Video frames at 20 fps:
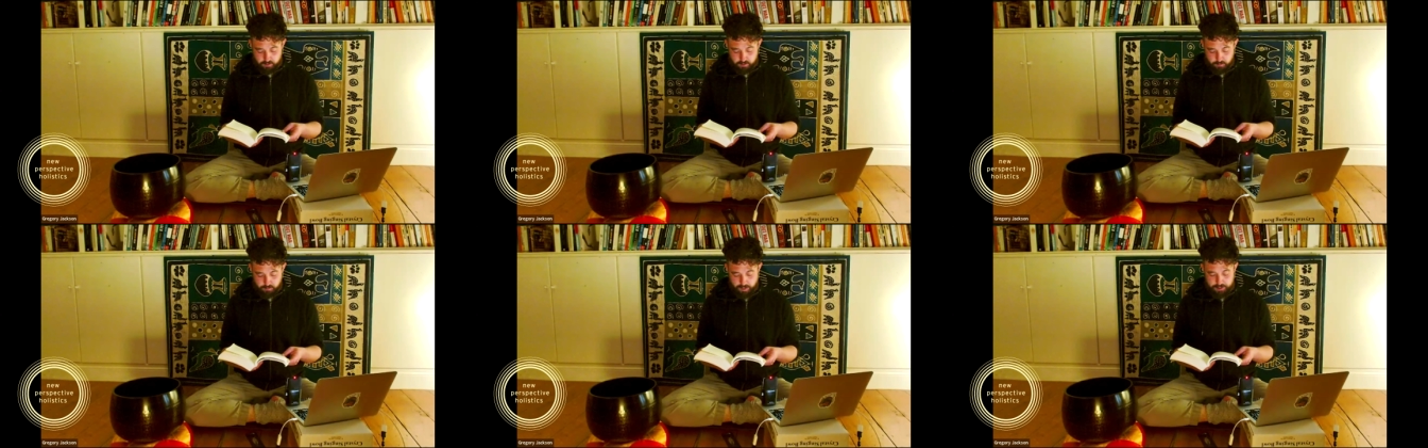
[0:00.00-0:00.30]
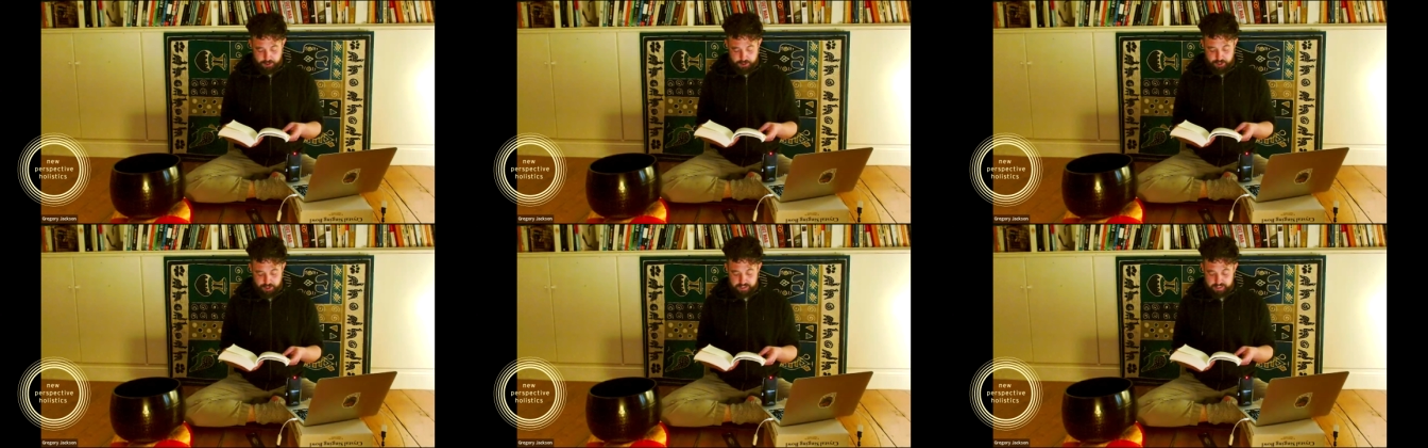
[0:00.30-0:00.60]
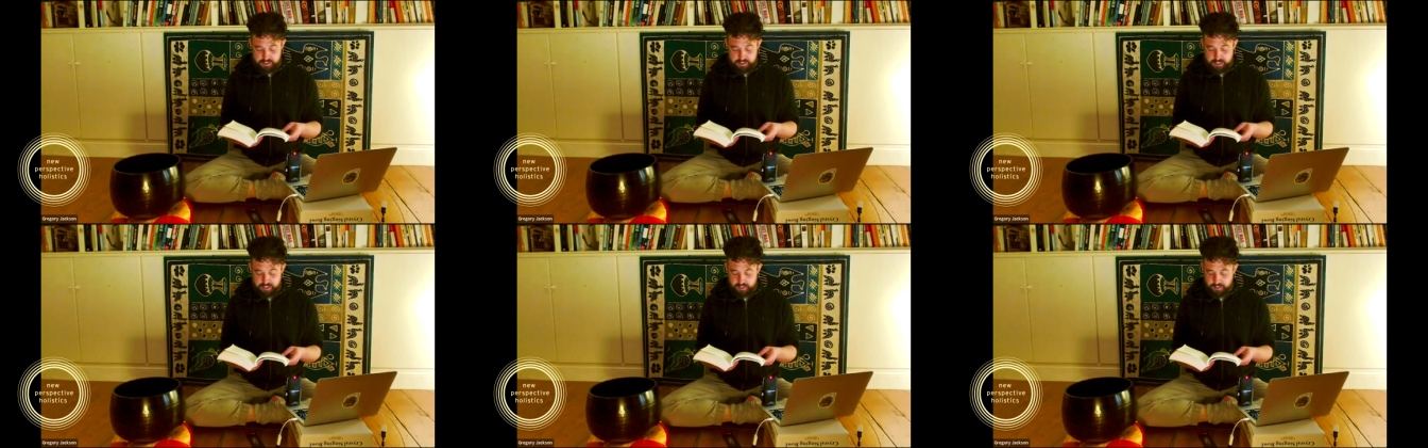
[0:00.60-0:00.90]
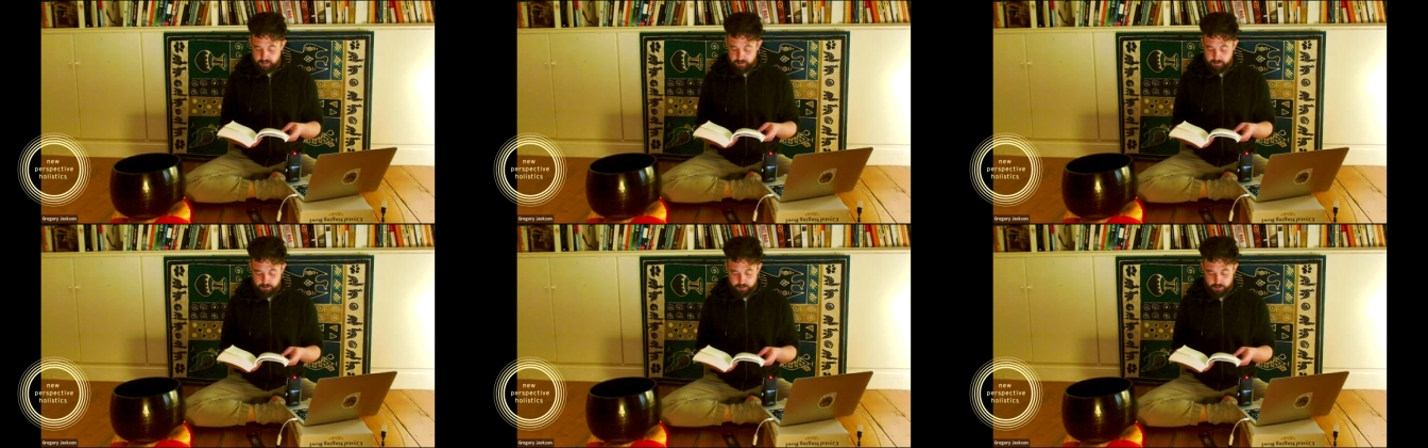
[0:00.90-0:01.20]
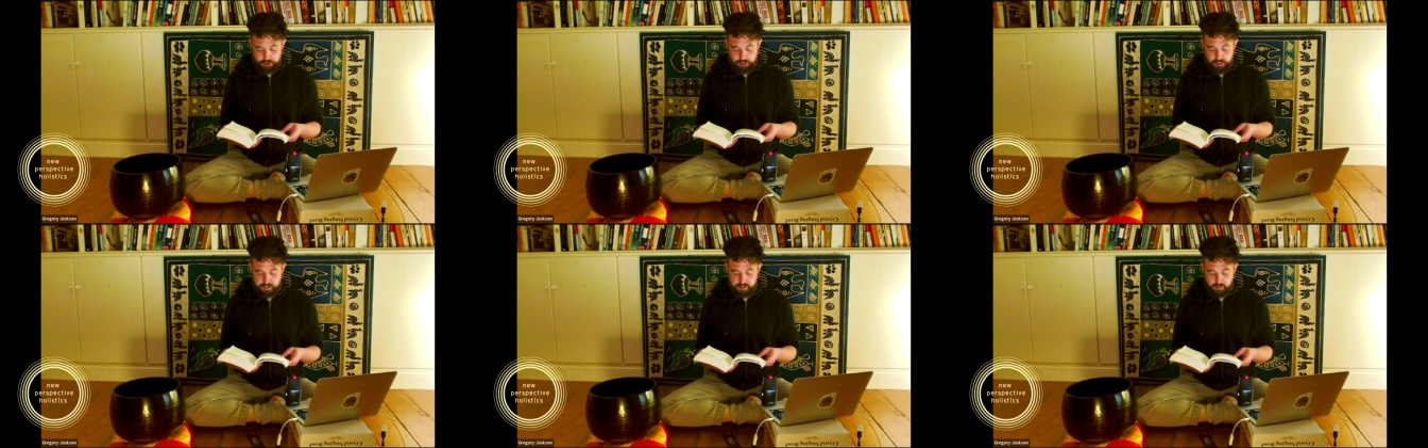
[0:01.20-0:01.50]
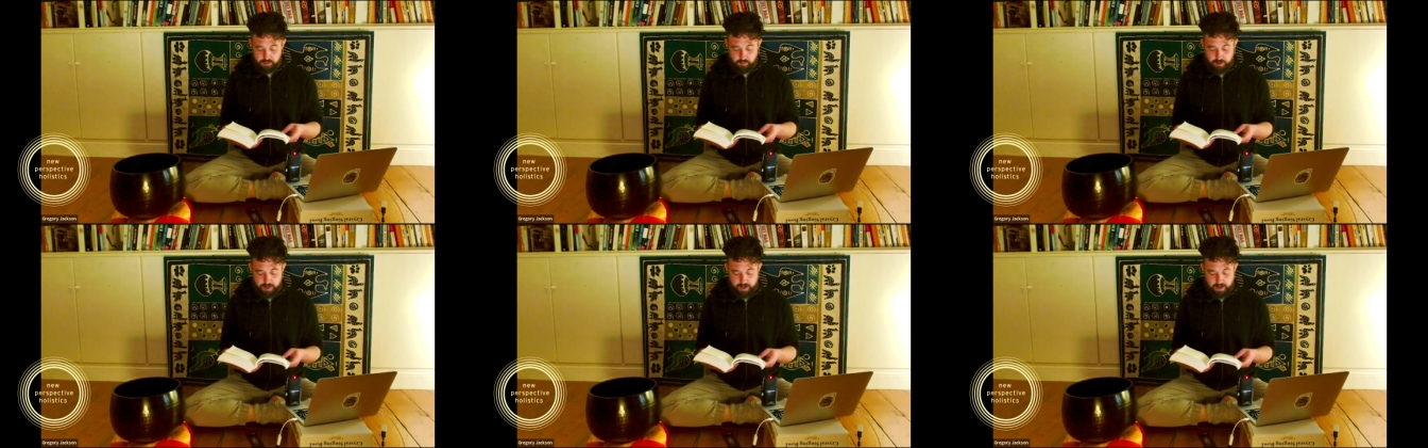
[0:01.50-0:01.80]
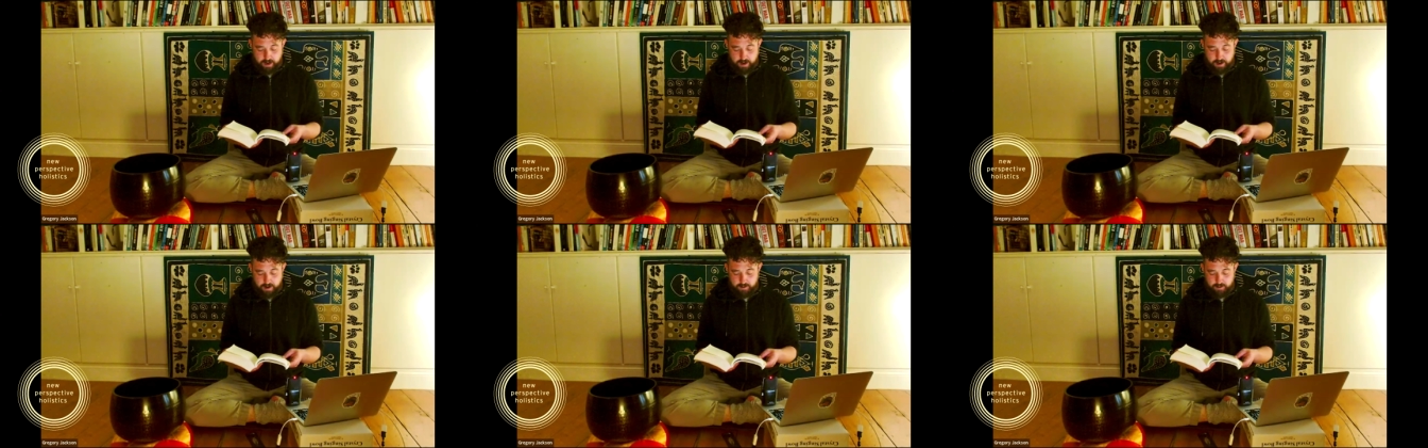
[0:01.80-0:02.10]
When she's sitting, she's
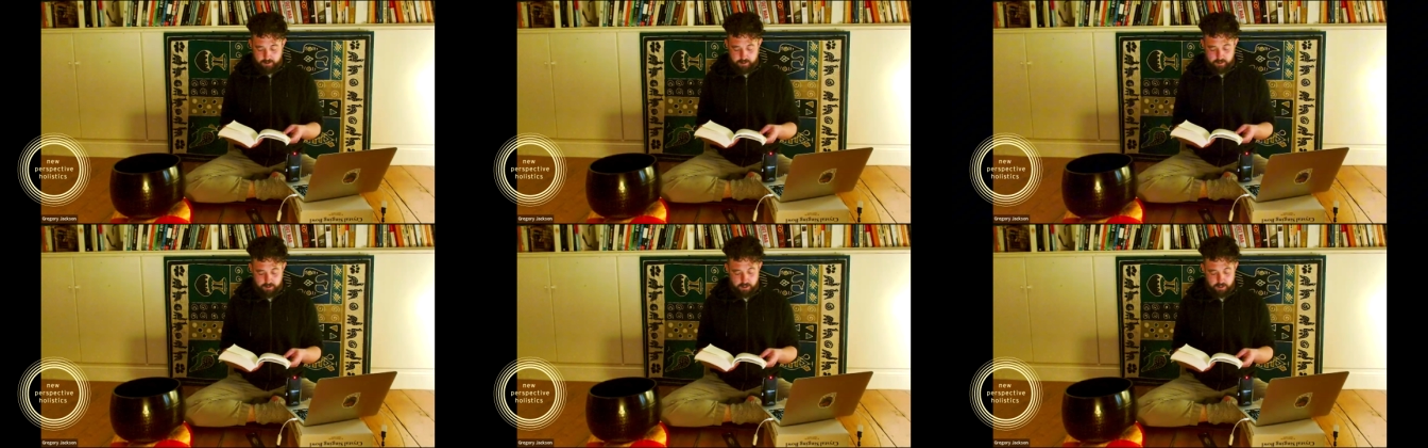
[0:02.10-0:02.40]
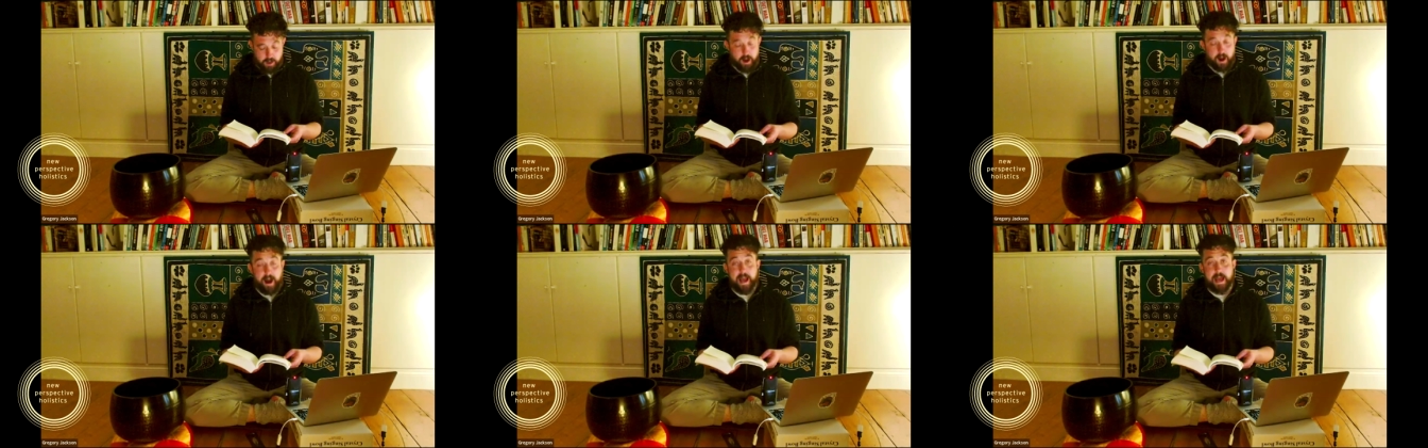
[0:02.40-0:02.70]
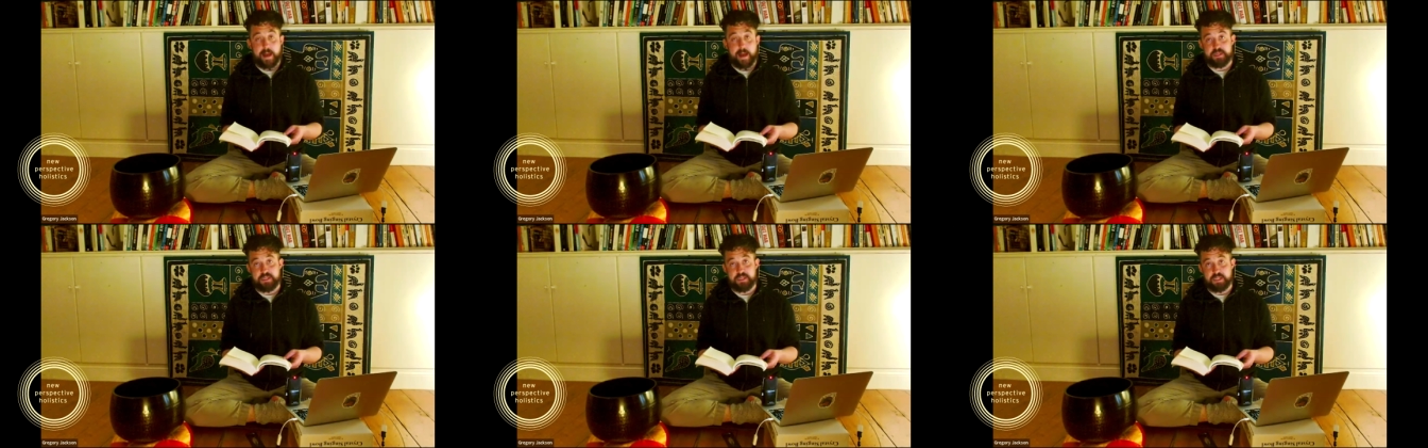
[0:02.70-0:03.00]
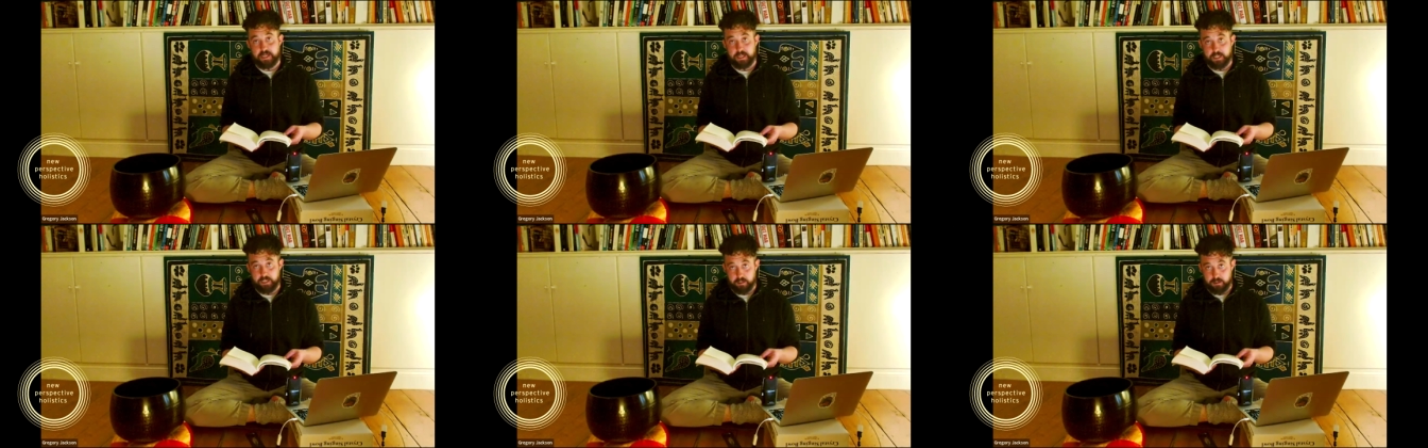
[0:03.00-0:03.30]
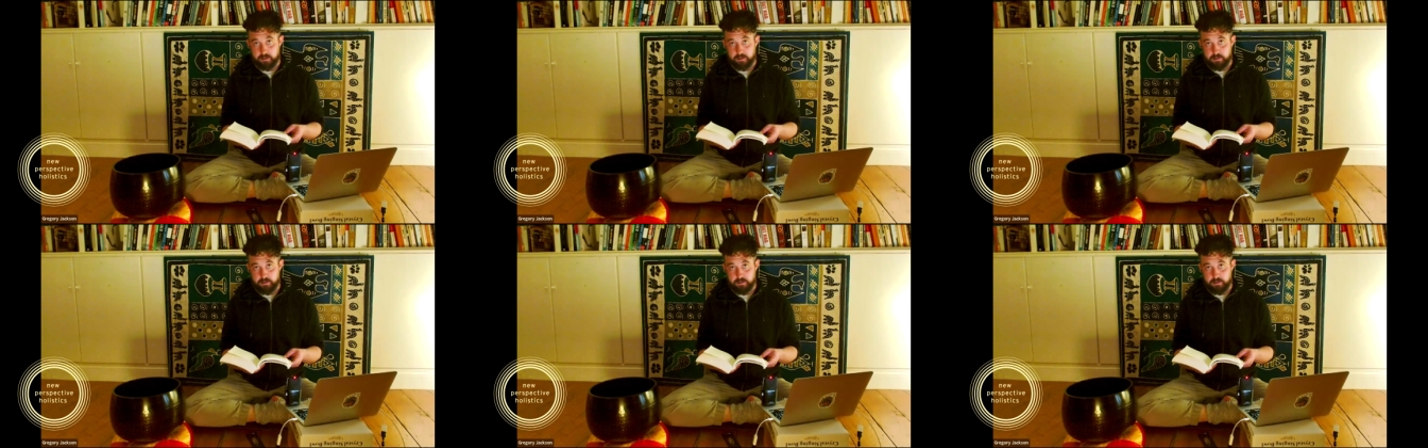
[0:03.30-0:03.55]
aware, I am sitting.